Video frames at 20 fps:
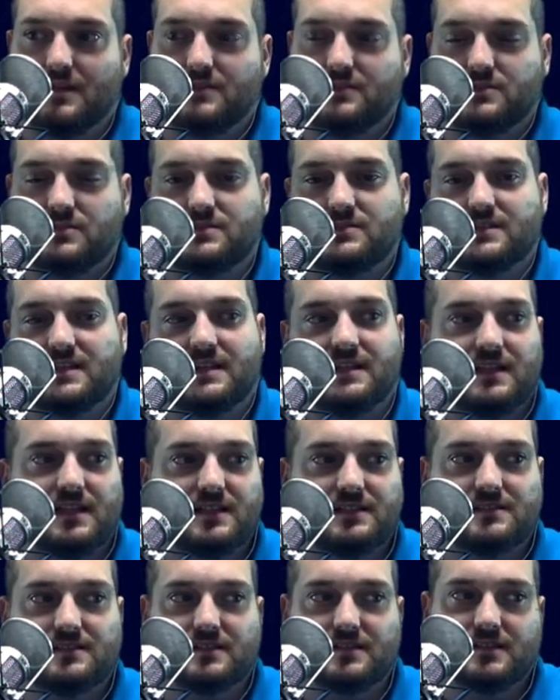So you say
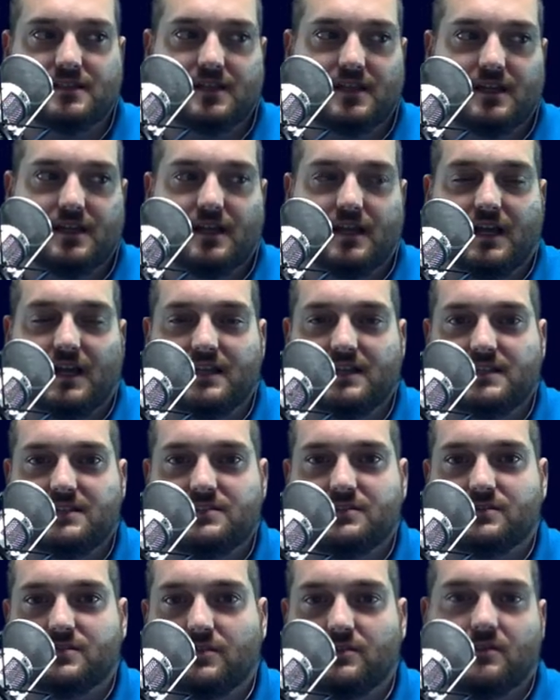Alexa, I need
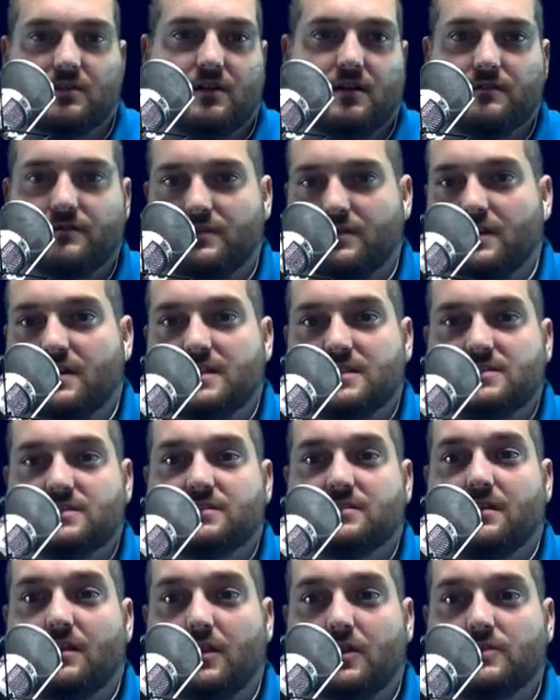you to turn off or I need you
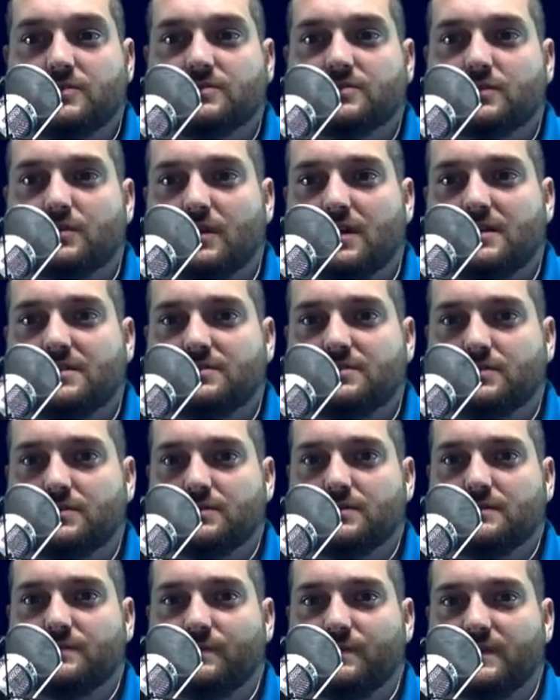to close the garage
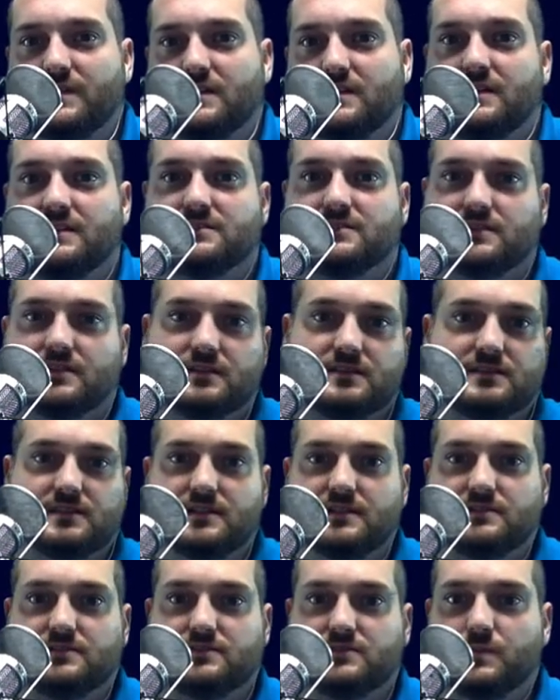door. Alexa
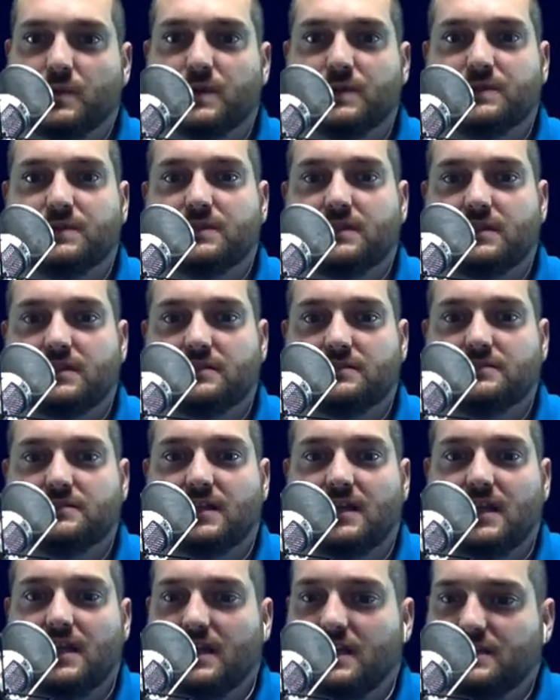says smart things,
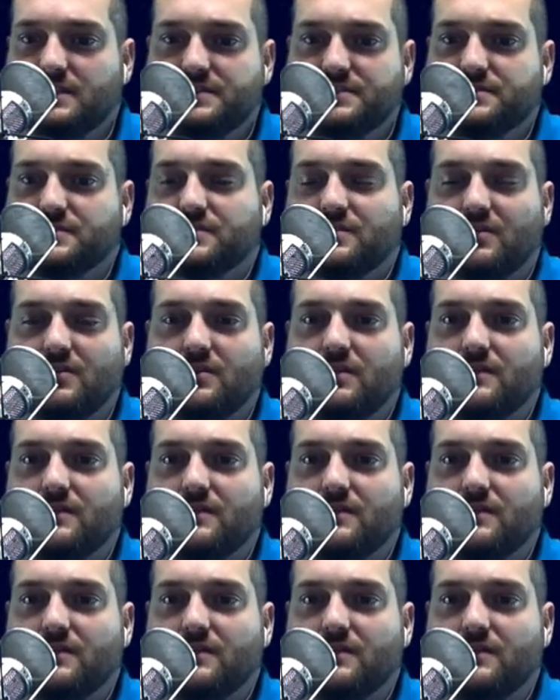I need you to turn